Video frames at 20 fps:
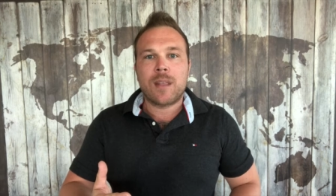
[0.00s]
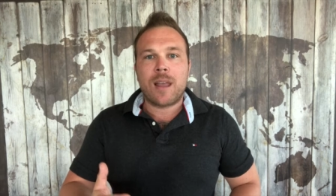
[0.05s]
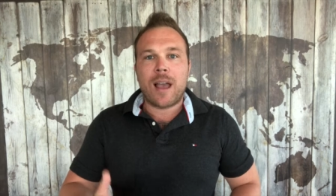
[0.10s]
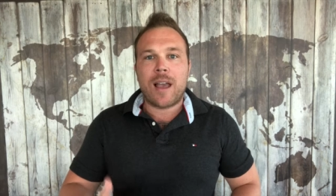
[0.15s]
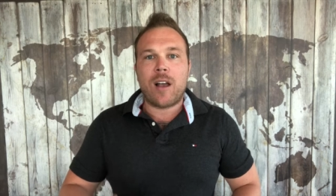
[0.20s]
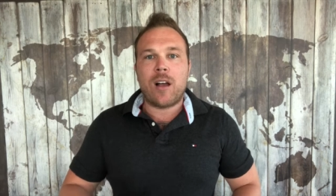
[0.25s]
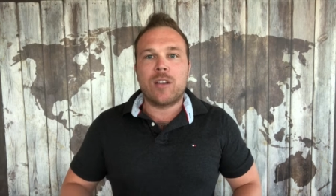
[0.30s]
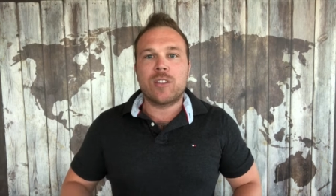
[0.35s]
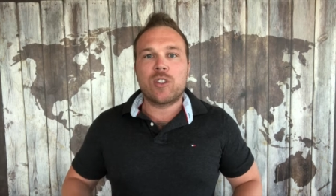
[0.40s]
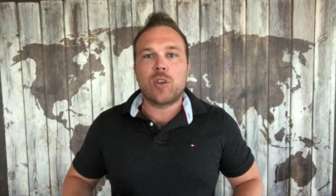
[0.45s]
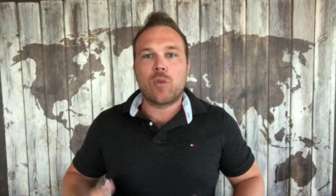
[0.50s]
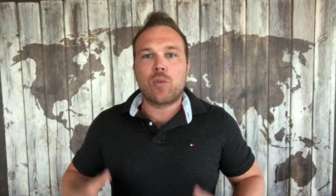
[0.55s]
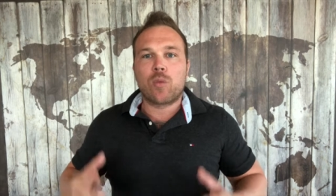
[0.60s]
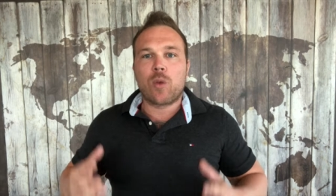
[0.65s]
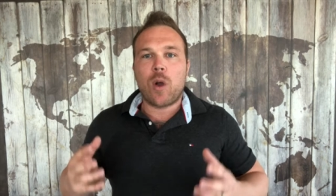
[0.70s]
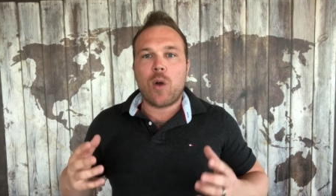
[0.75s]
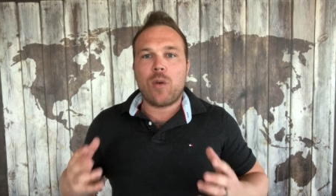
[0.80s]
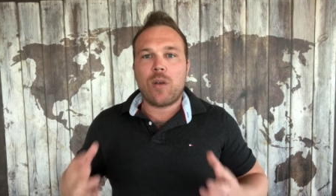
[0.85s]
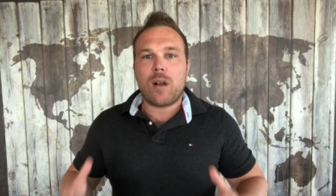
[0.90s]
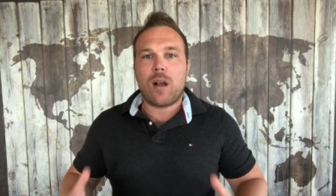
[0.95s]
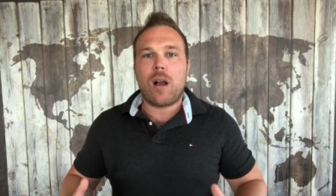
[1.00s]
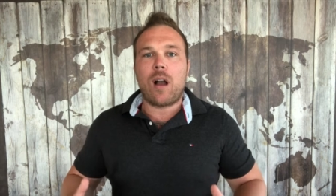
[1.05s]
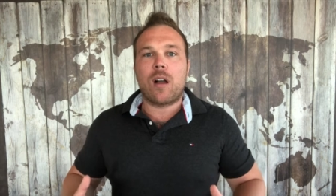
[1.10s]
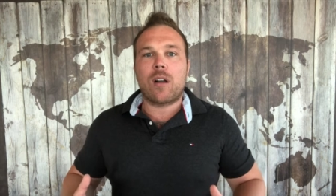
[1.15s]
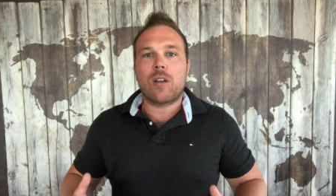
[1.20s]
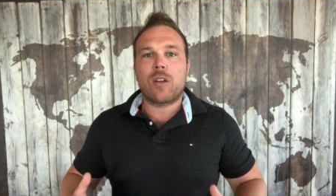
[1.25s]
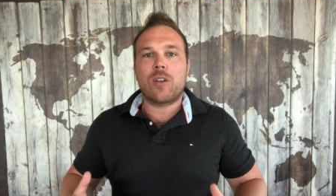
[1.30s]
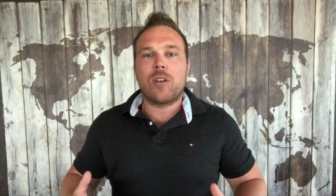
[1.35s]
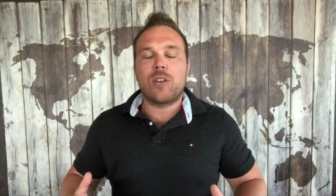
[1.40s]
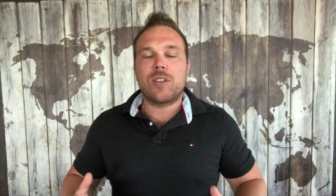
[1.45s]
I also wrote
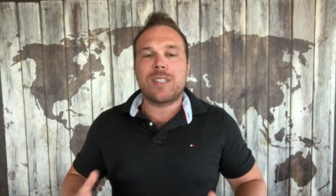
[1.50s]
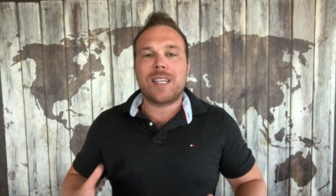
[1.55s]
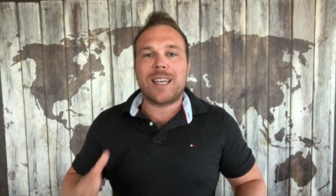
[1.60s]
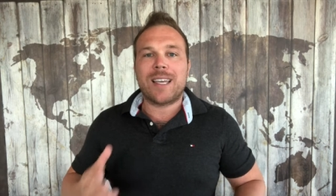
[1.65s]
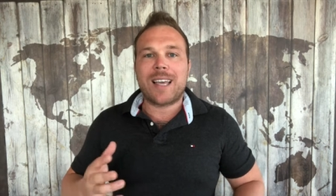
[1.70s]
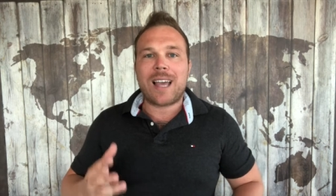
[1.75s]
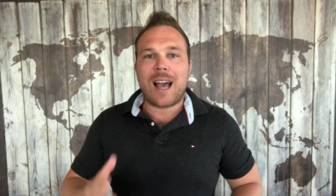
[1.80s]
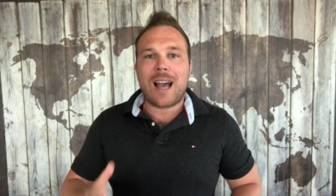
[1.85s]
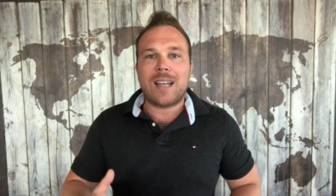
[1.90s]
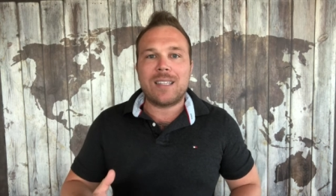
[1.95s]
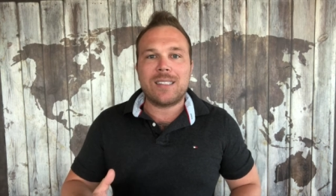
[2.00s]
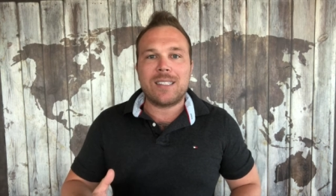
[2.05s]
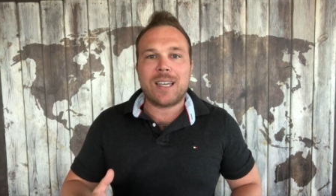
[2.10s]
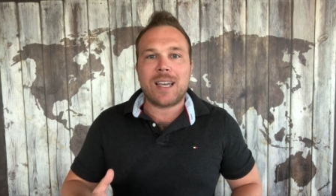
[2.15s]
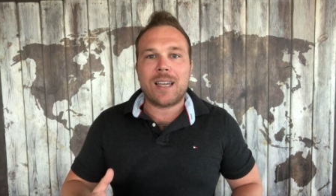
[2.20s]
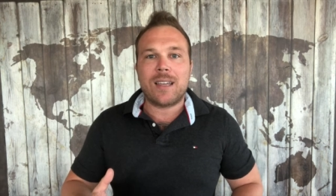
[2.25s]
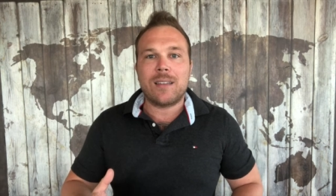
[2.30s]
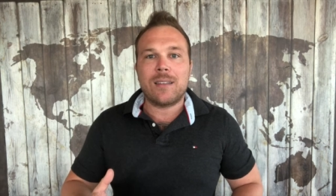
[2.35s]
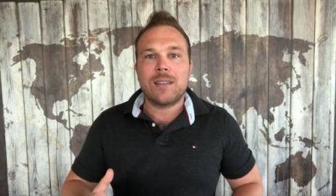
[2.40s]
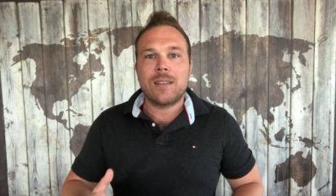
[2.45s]
articles and content